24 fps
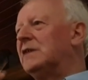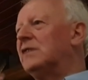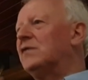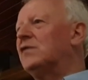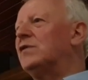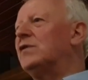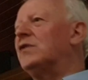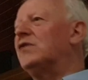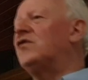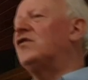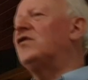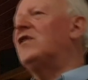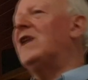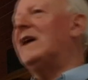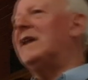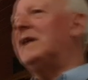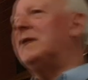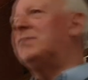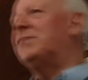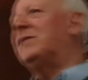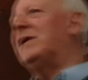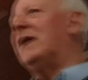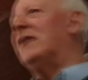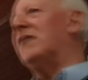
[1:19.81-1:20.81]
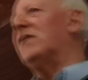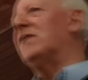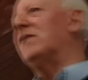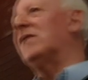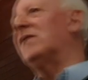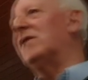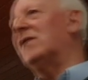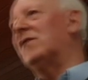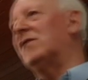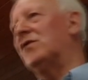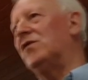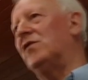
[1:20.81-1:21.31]
So the sherry
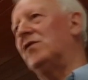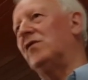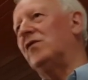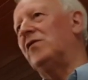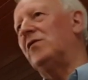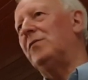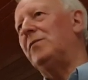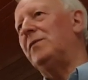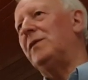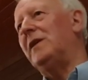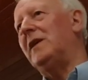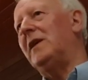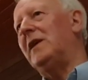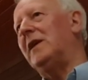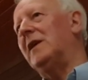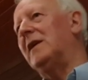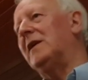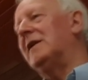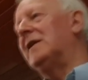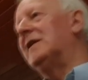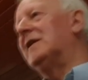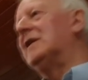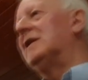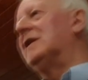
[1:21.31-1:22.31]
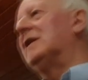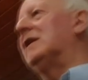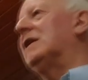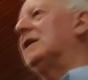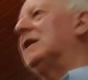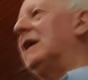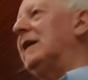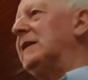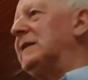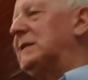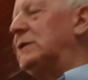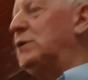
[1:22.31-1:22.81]
presence is going to be
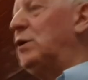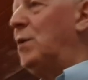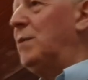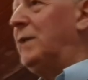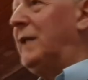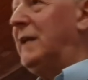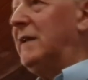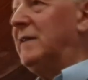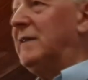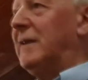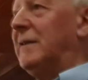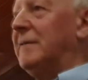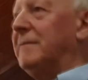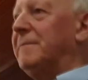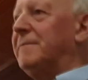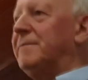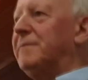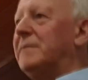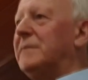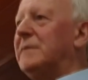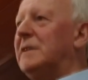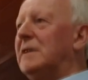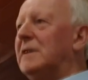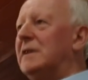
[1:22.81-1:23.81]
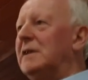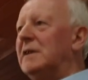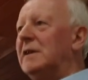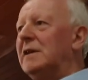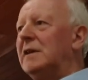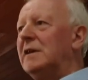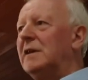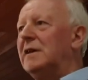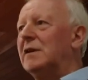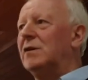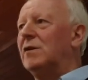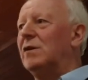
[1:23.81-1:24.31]
less dominating.
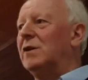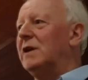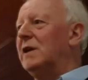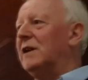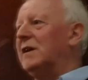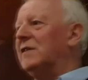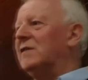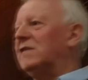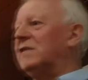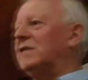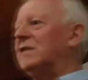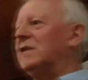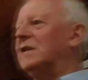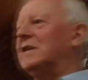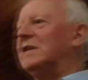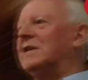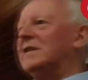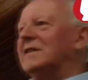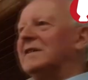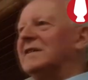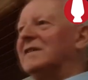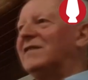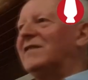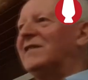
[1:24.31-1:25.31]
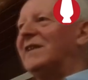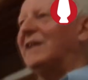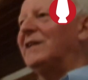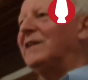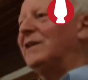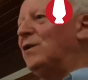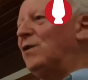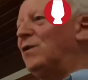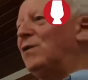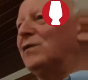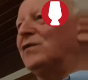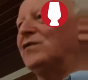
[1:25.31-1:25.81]
You're going to get
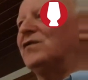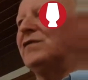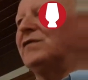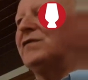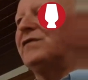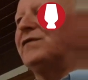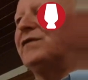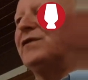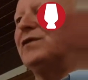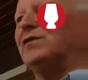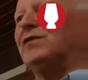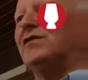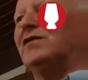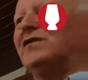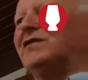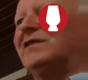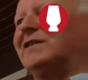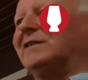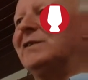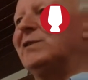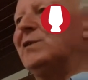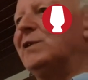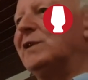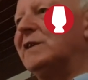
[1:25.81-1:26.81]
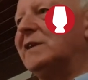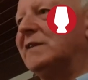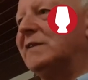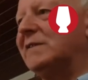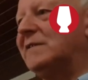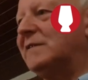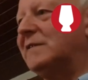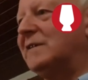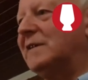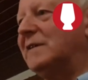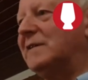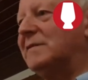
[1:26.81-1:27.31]
certainly orchard fruit, you're going to
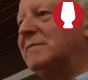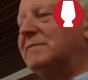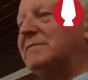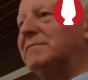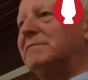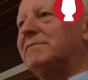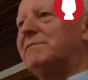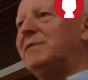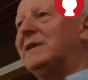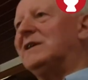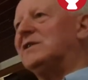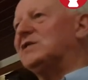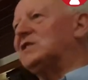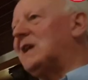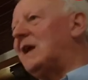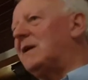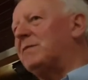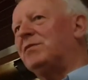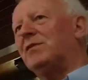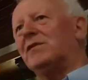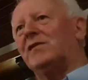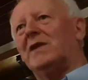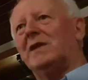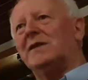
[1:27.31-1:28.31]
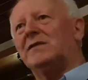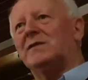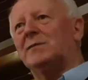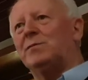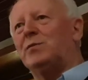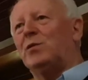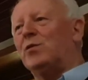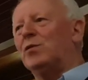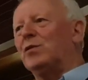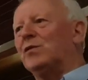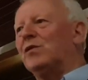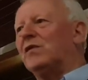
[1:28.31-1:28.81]
get pears, apples, I
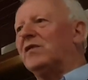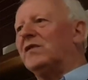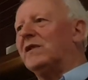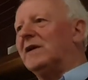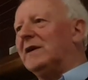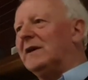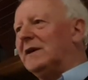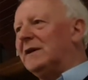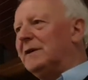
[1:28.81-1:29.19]
suppose.